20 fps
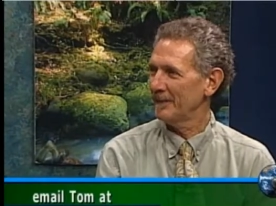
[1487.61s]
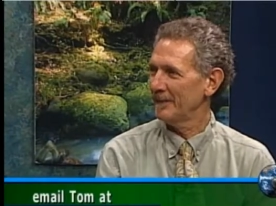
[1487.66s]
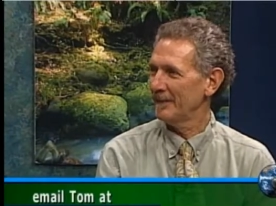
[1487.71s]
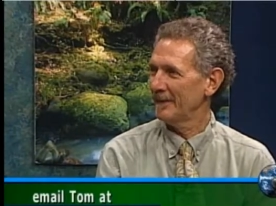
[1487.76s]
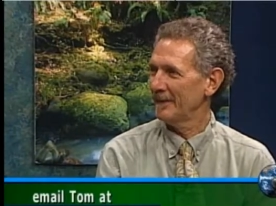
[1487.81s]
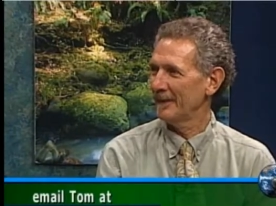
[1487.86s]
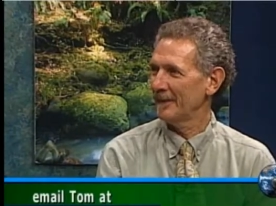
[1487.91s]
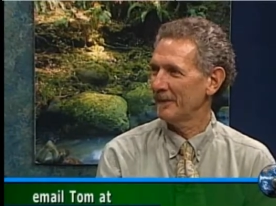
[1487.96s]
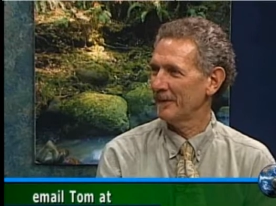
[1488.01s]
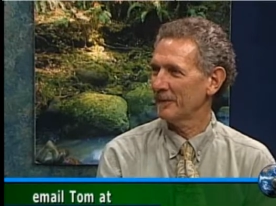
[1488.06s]

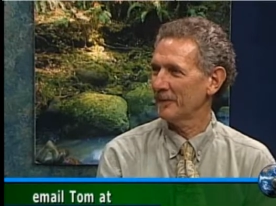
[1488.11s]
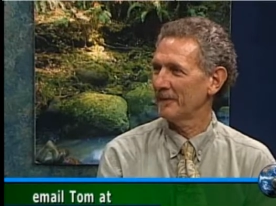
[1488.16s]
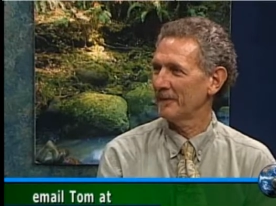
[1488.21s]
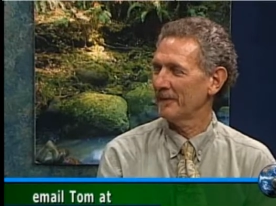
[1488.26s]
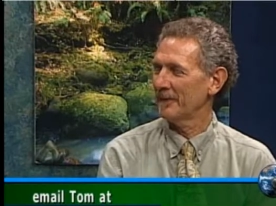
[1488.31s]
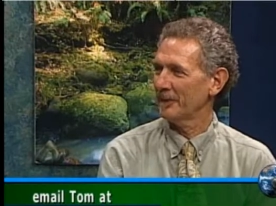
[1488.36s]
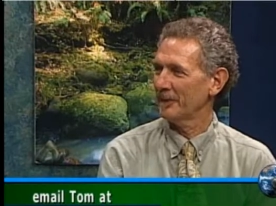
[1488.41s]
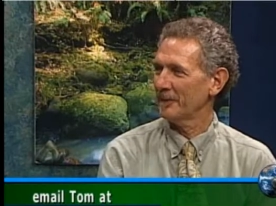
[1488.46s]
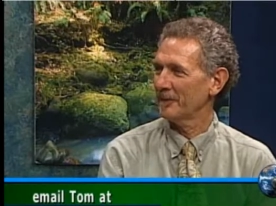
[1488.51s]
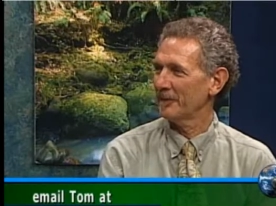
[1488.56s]
and they're
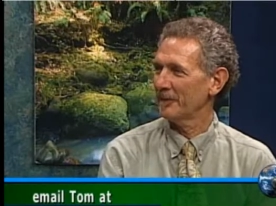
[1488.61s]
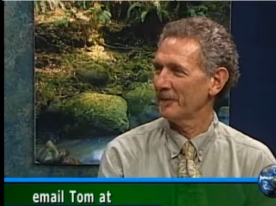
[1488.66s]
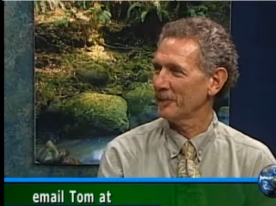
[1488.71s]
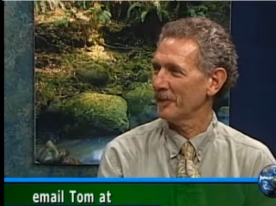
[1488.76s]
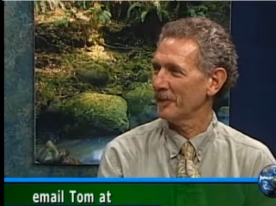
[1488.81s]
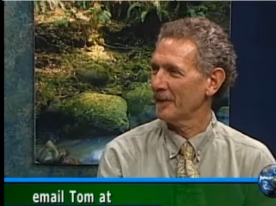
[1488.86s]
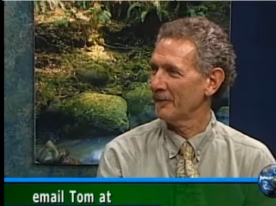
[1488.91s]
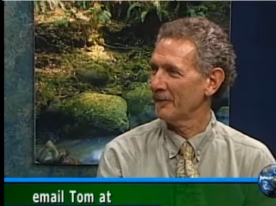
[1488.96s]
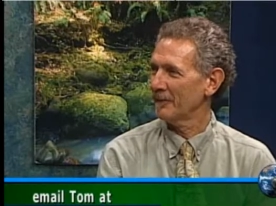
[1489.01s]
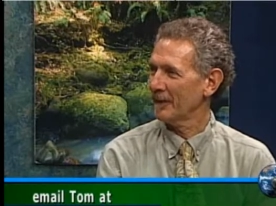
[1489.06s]
they're still
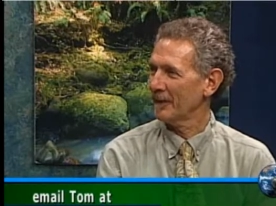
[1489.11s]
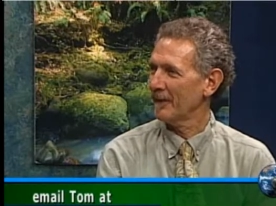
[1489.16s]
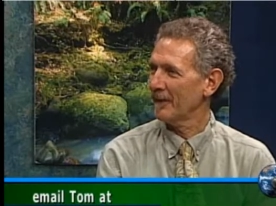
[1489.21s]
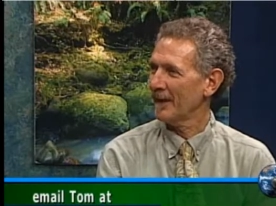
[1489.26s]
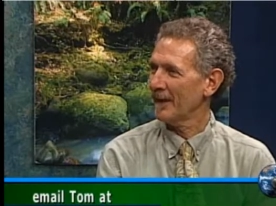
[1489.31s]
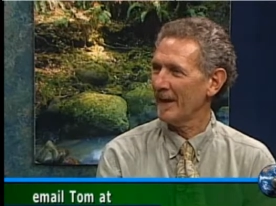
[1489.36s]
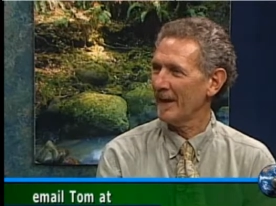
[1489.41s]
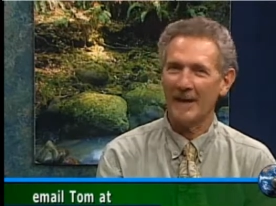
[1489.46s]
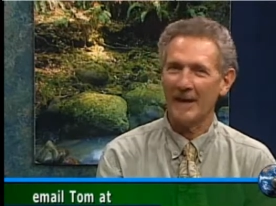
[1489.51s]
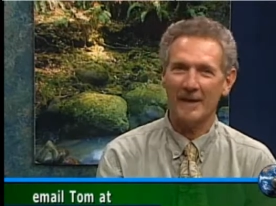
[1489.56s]
trying to figure
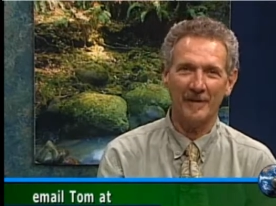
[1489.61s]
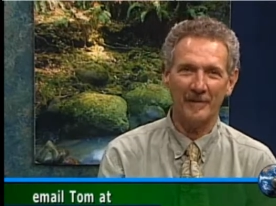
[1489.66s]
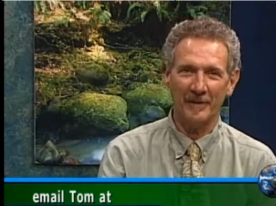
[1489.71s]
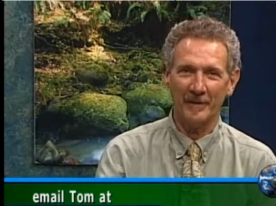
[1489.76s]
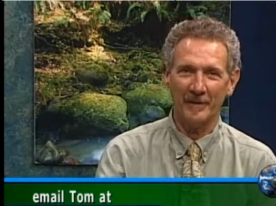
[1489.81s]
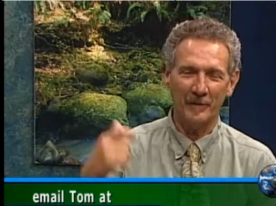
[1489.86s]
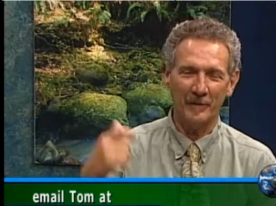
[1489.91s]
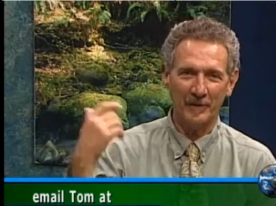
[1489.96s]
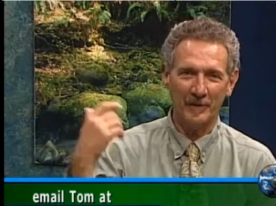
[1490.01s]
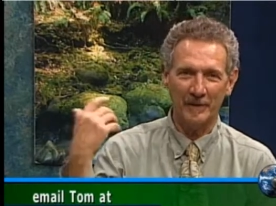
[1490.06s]
out how
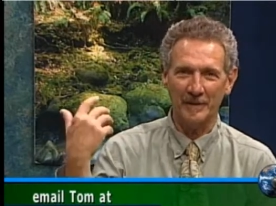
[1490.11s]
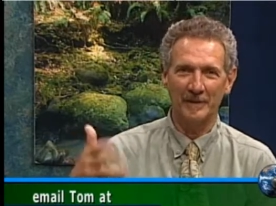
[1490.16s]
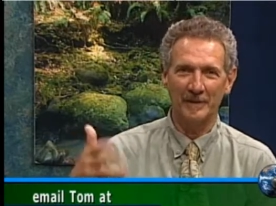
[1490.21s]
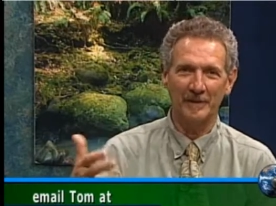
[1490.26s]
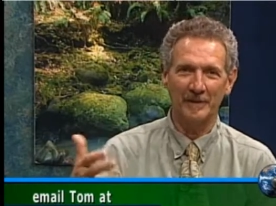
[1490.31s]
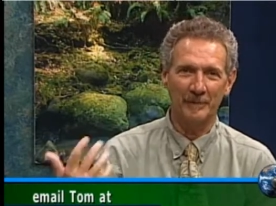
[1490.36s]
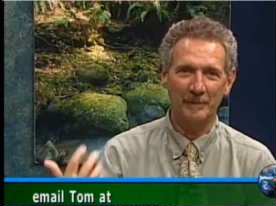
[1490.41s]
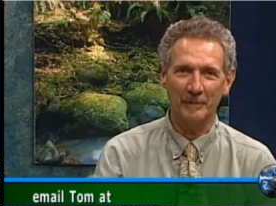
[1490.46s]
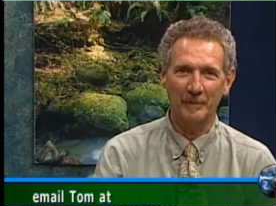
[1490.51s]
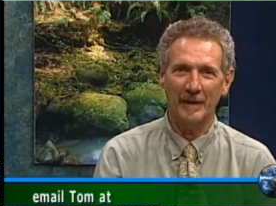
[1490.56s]
they're going
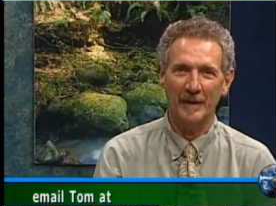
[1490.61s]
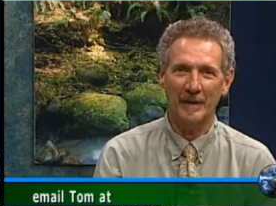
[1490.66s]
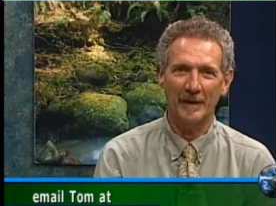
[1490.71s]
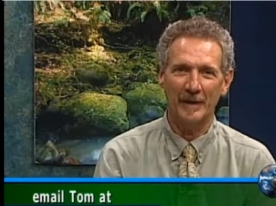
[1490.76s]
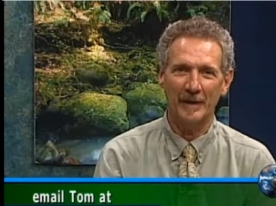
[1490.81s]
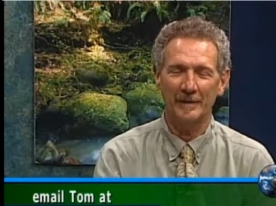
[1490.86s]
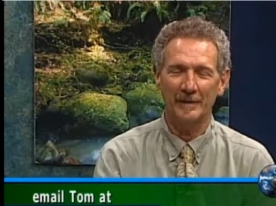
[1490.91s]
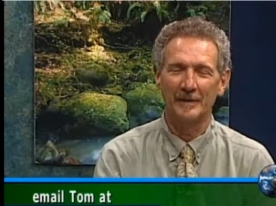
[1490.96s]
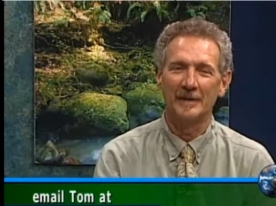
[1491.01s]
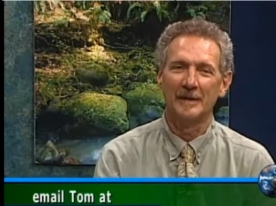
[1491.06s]

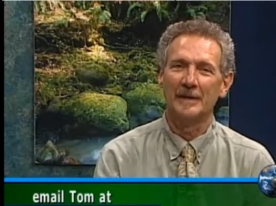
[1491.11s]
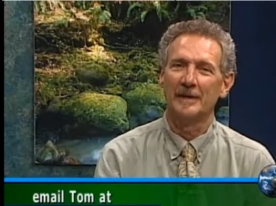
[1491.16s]
to